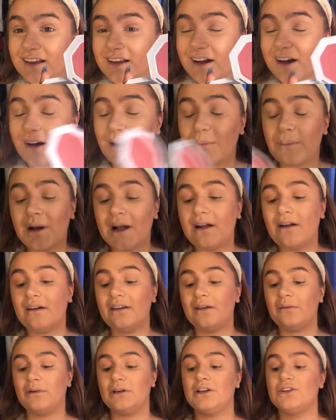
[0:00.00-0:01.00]
Oh my god, I
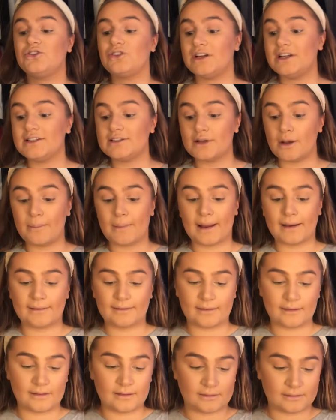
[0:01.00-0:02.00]
want to try it so bad.
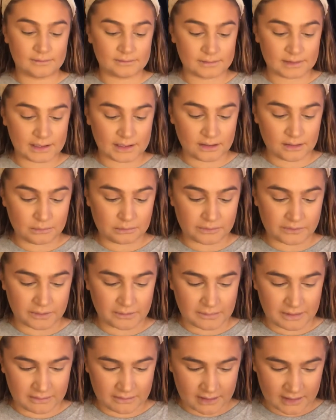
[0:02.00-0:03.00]
Did it come with a
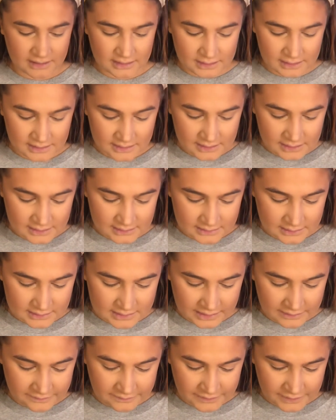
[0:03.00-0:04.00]
mirror? Does
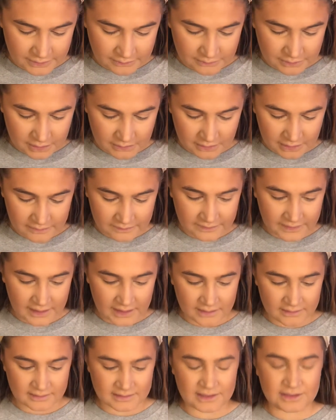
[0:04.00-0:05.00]
like film come off that,
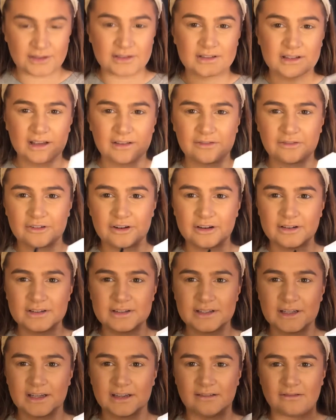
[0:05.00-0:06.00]
or is it just like
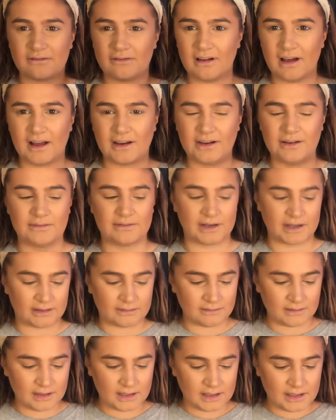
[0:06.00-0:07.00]
frosted? I don't know.
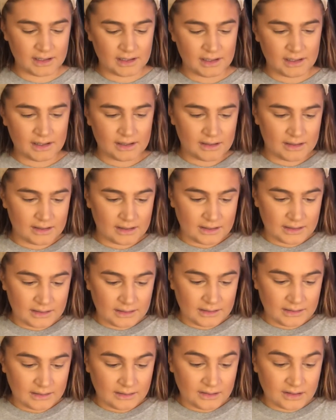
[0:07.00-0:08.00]

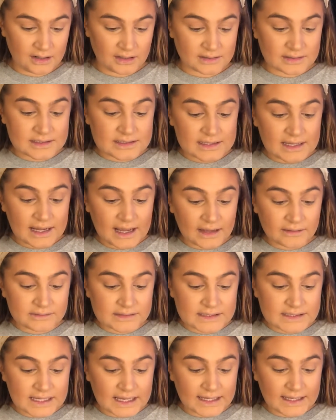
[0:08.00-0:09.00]
Can't see how
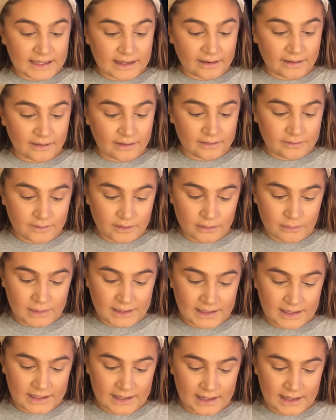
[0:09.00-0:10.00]
to take it off. Oh wait,
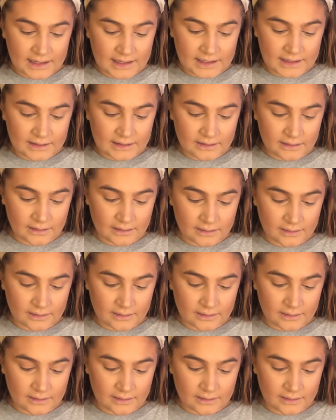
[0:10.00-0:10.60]
you can.